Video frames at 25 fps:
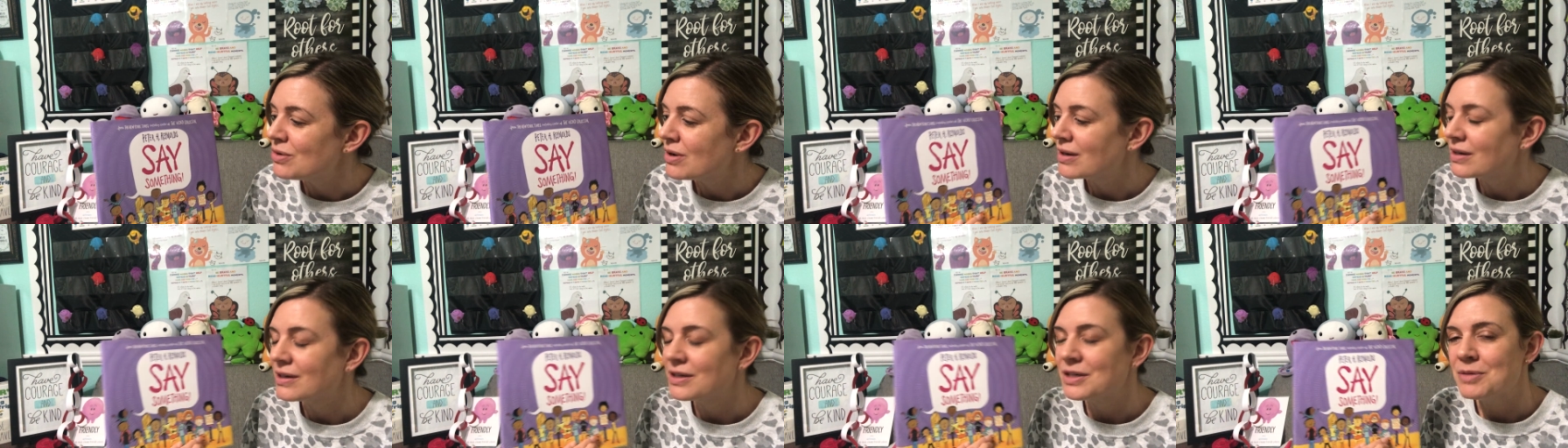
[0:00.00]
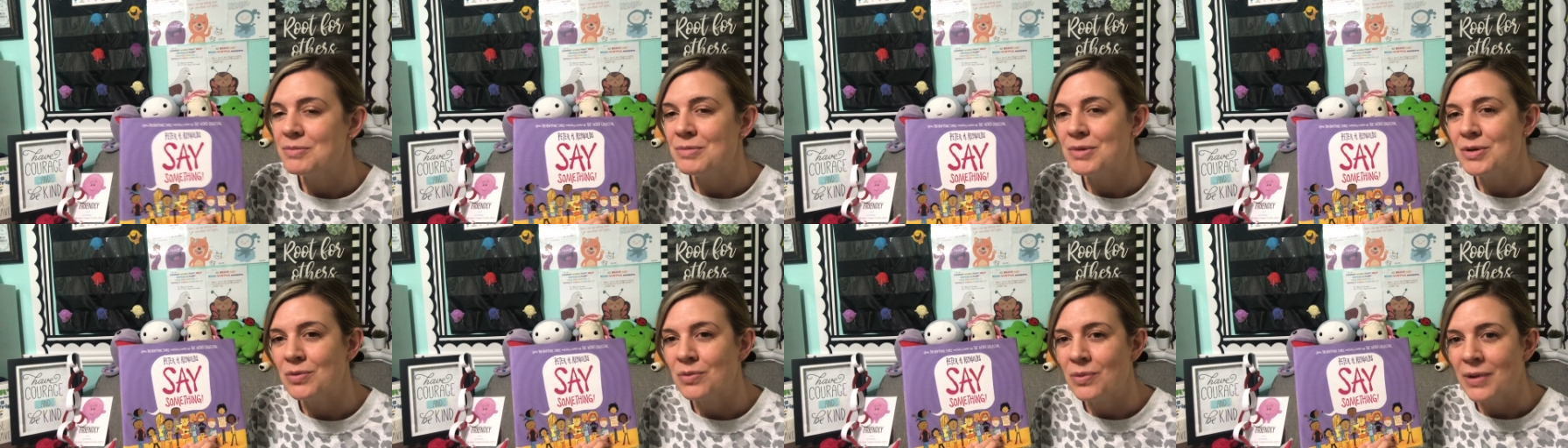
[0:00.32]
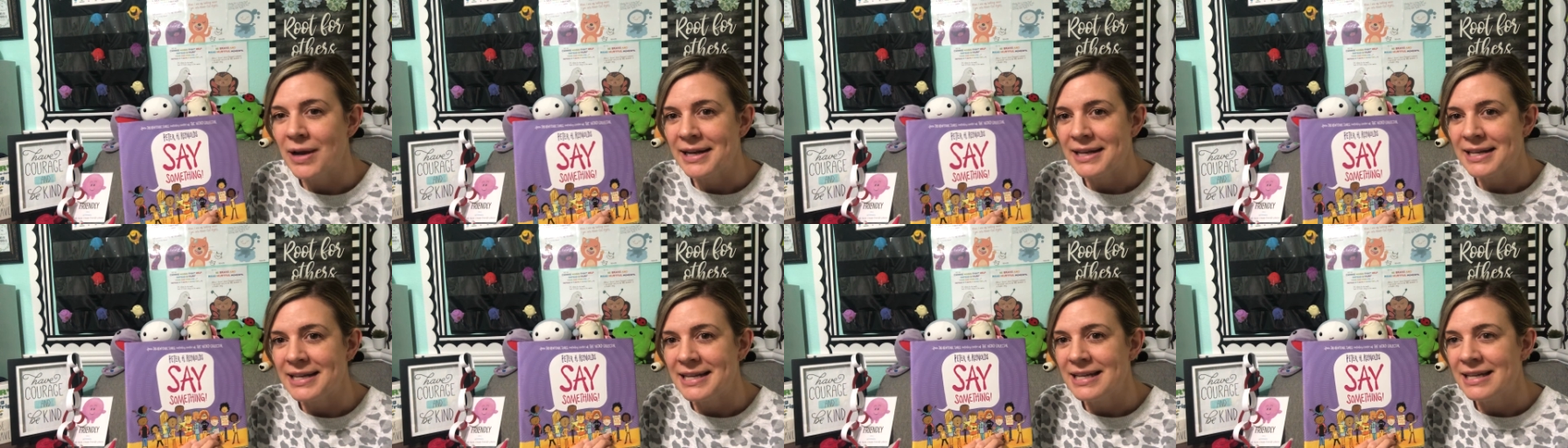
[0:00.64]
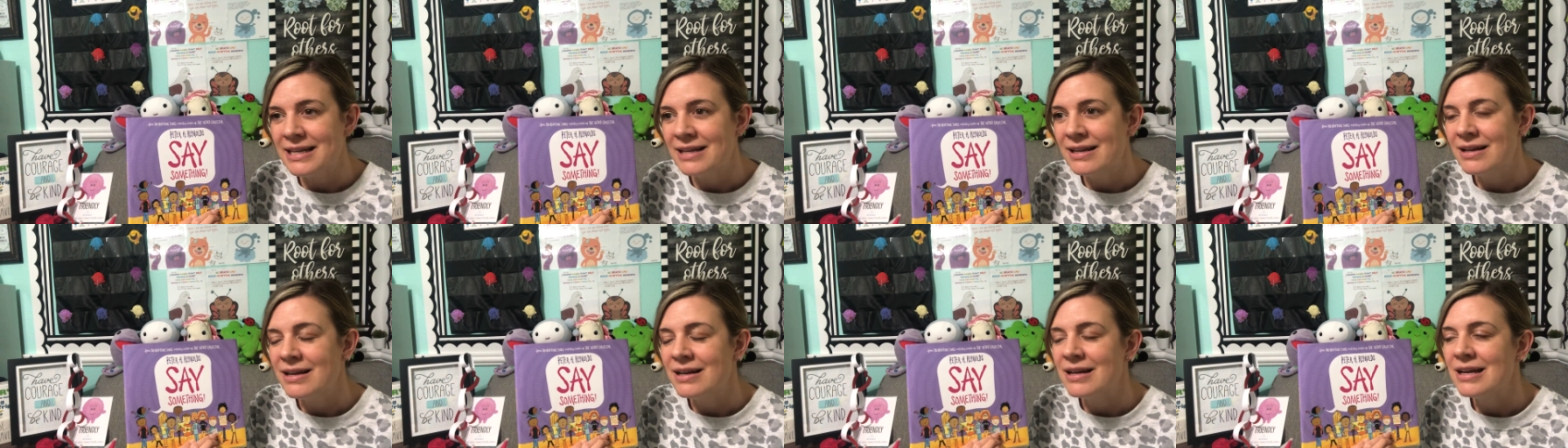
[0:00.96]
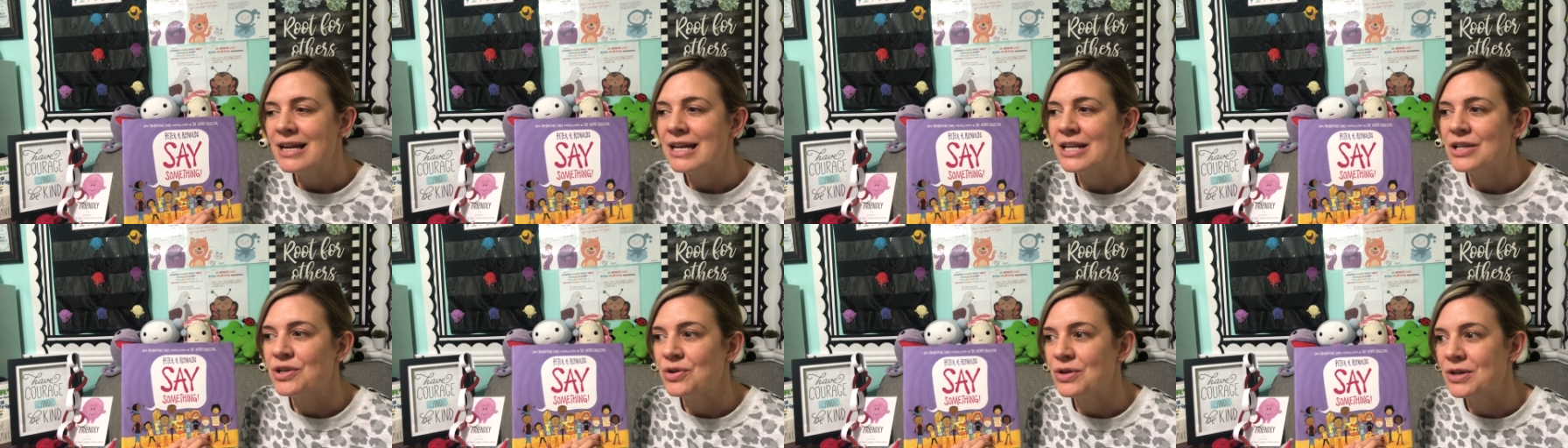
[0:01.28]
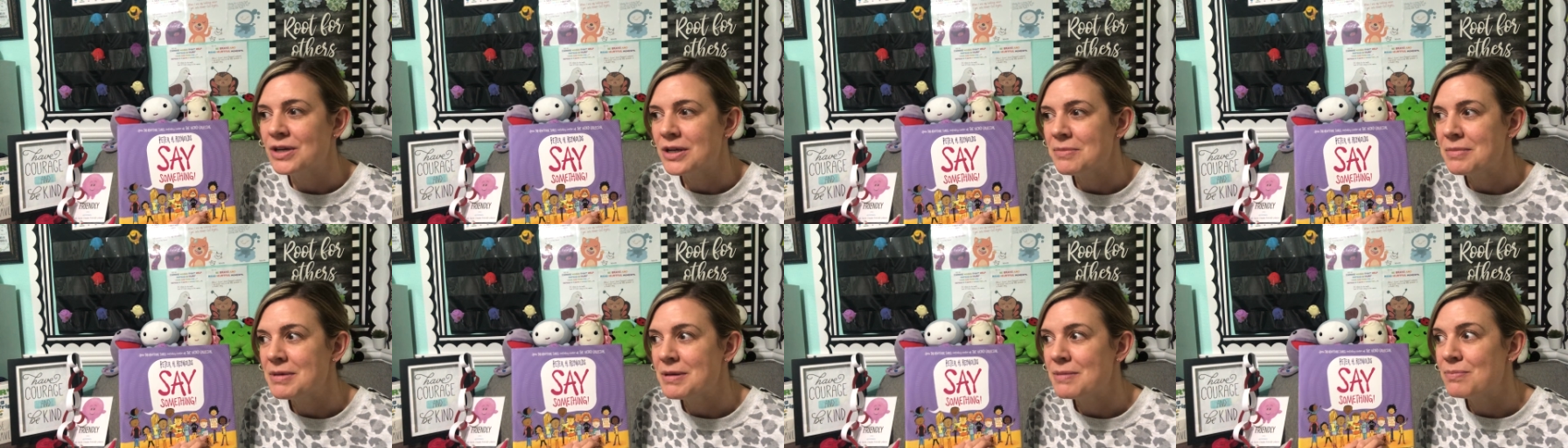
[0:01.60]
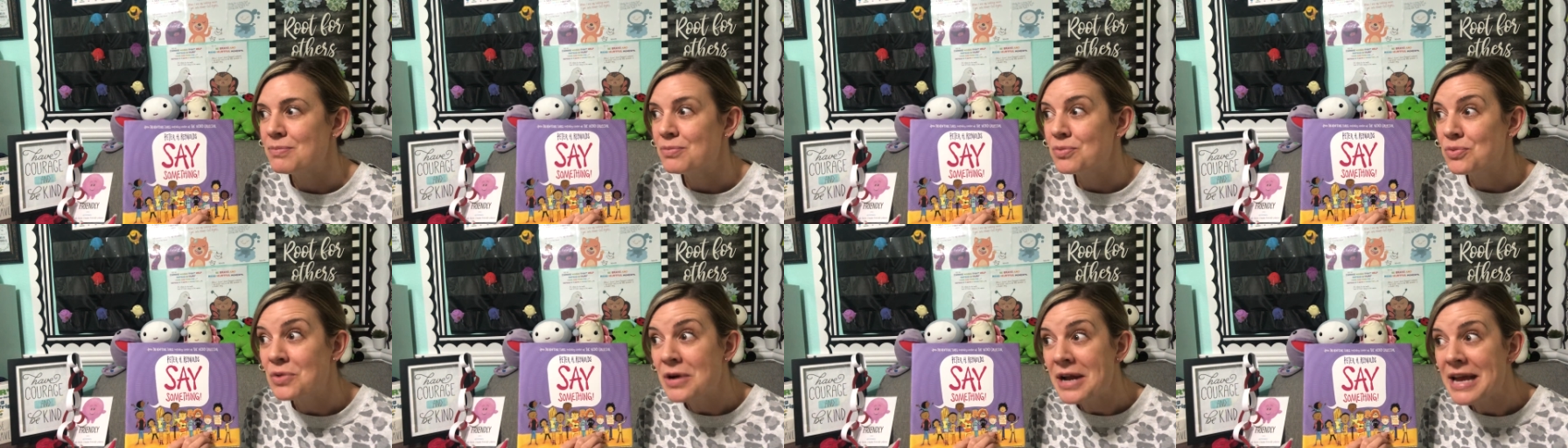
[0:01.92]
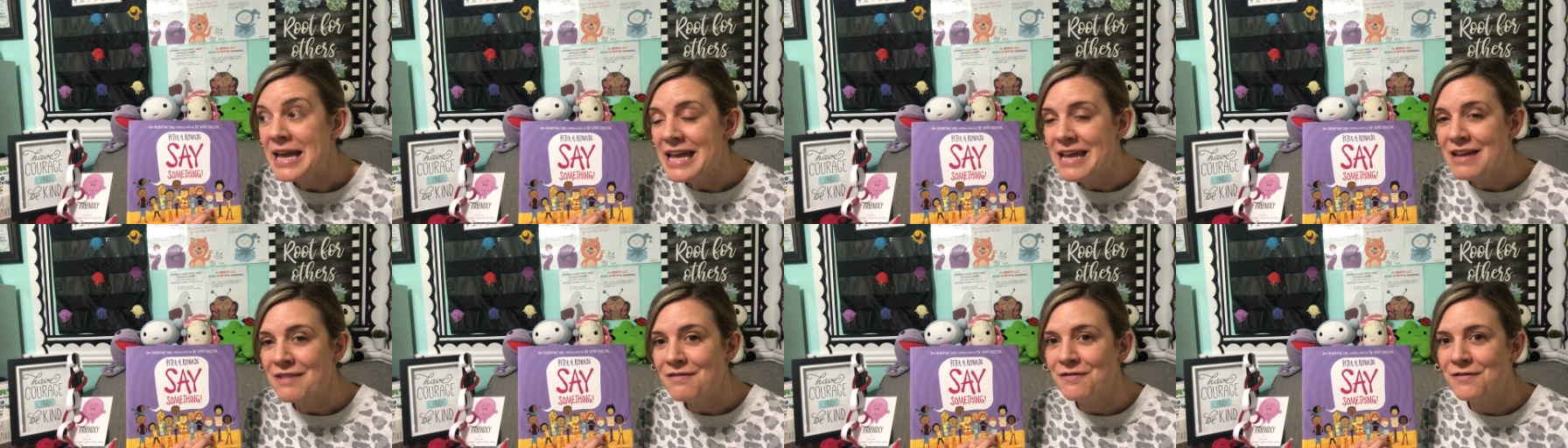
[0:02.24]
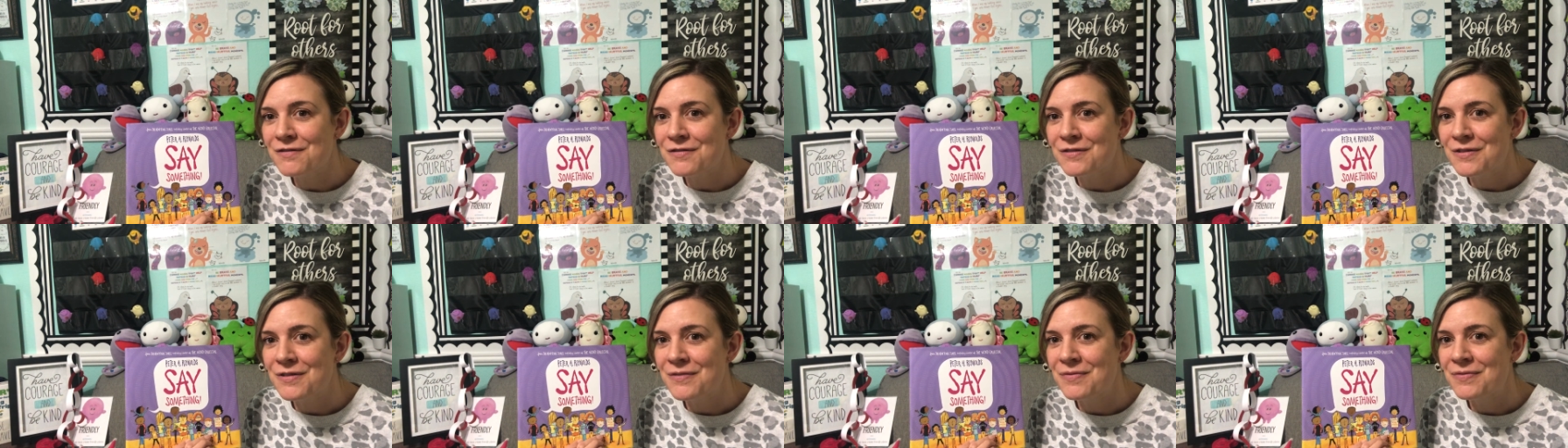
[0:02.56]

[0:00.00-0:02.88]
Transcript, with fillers: are going to be ready and you're going to be brave